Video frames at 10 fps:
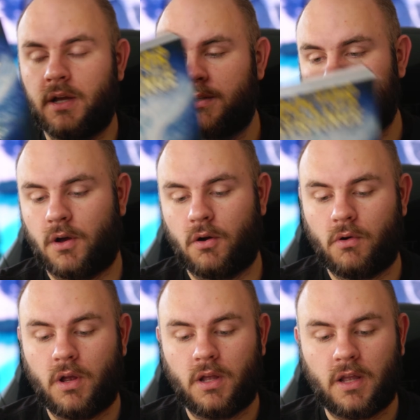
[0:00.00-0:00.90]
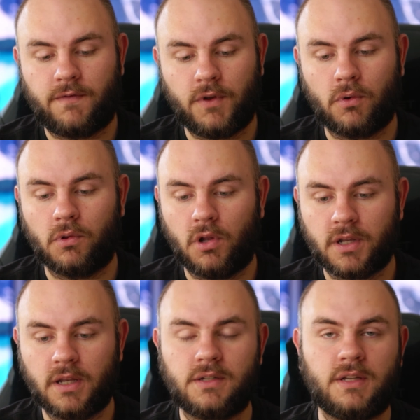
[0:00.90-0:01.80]
So if you are
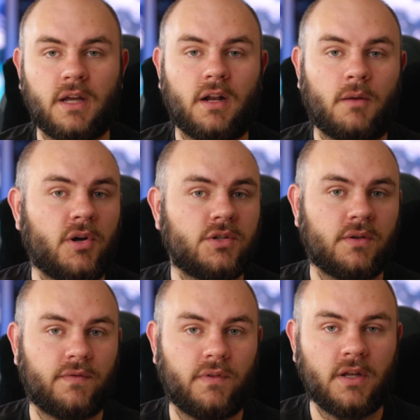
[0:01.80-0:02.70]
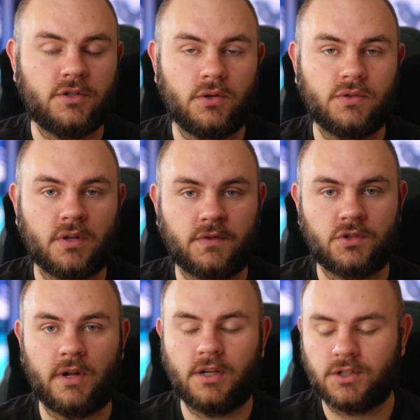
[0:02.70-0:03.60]
looking to get a bunch of issues of
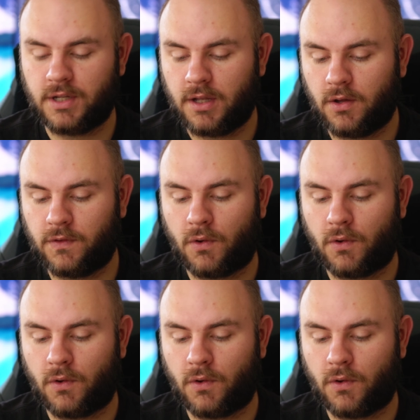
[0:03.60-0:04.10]
Strange Tales,